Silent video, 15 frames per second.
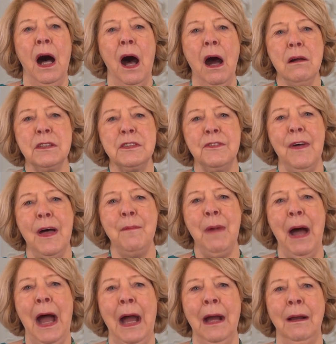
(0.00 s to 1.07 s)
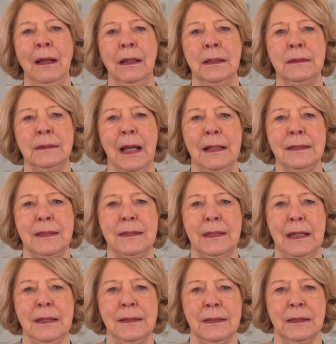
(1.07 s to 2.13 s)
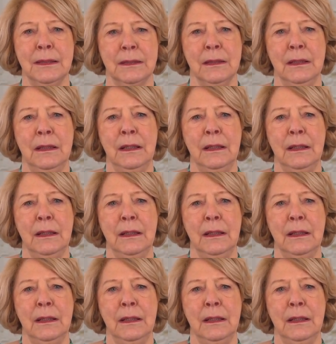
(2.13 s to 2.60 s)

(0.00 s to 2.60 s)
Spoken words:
Oxfam Ireland has stated